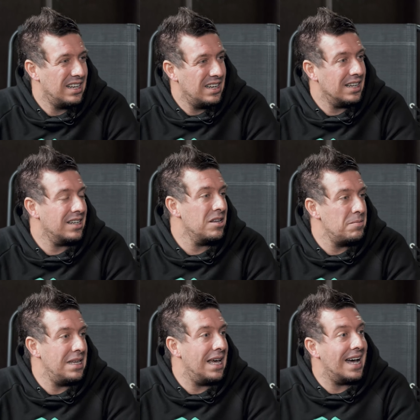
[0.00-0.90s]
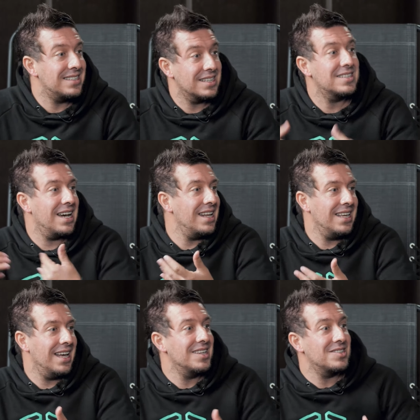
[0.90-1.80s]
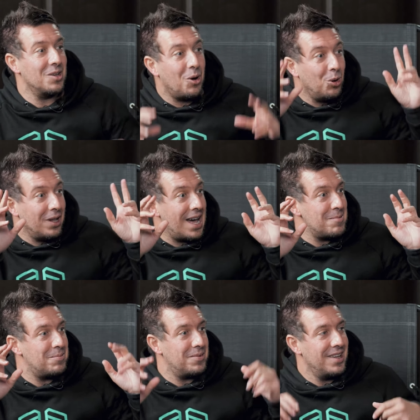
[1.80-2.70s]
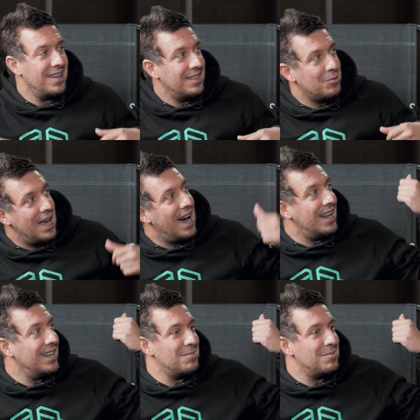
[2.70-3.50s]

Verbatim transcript: not going to be as exciting as the whole hype we had